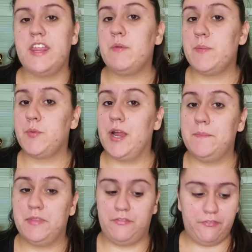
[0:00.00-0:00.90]
that we
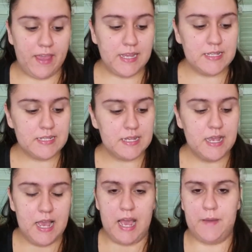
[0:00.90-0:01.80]
primed the face,
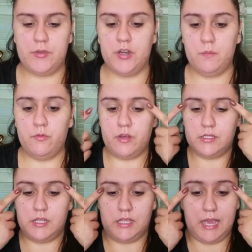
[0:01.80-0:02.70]
I'm going to move on
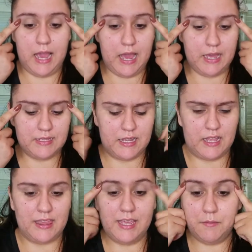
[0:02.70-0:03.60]
to the eyes, and I
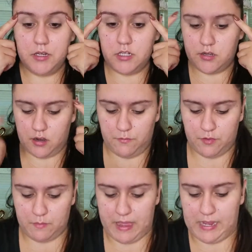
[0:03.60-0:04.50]
think I'm going to start off
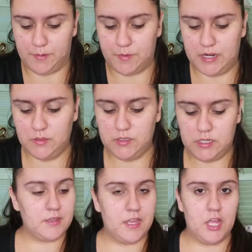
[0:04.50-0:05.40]
with my eyebrows.
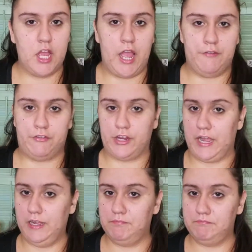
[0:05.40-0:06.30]
I
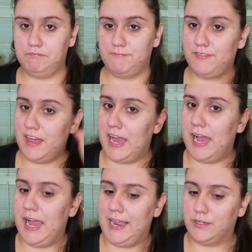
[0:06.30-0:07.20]
forgot.
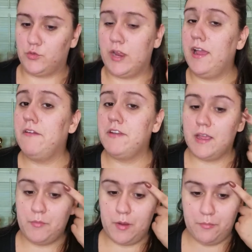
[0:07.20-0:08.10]
I do not have an
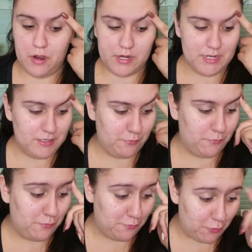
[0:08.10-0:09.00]
eyebrow product
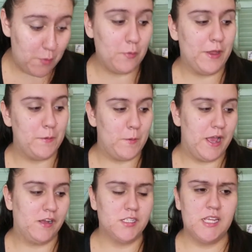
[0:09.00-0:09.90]
from Wet n
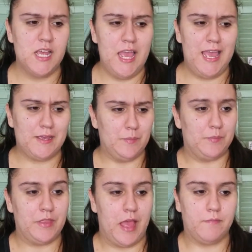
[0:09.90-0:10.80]
Wild.
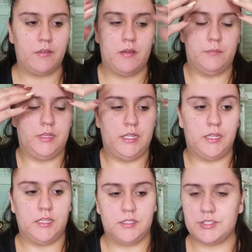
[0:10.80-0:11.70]
That
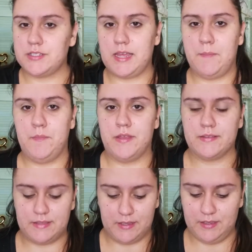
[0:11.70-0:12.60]
completely just, I
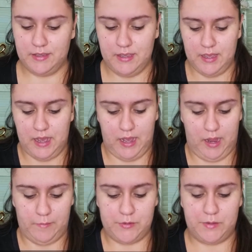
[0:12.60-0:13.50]
missed it. So
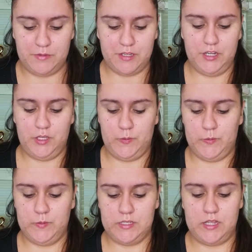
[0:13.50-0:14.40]
I'm just going to
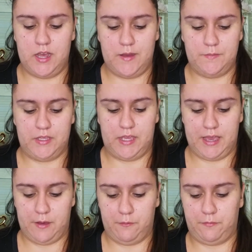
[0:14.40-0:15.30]
use the
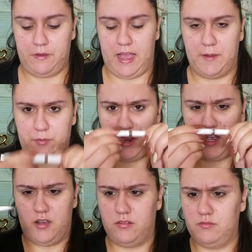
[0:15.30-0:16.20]
e.lf
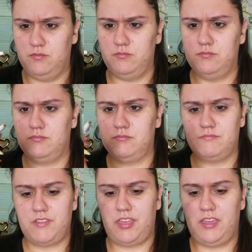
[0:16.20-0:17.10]
eyebrow
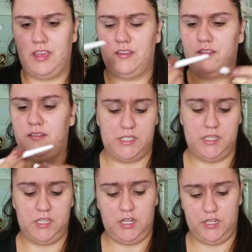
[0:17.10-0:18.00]
thing. It's in
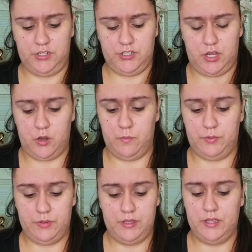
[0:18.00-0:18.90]
the color taupe,
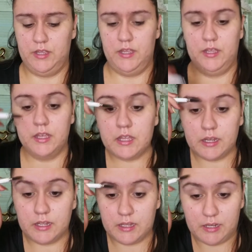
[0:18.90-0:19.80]

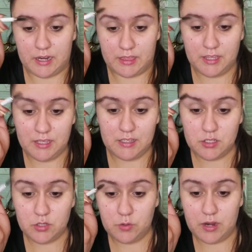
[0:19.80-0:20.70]
and I think it's
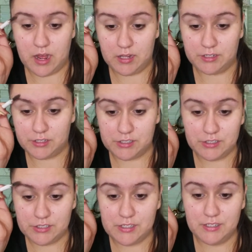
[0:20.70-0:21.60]

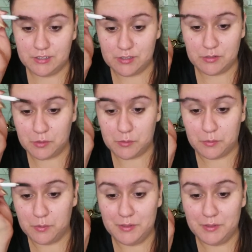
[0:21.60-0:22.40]
$2, so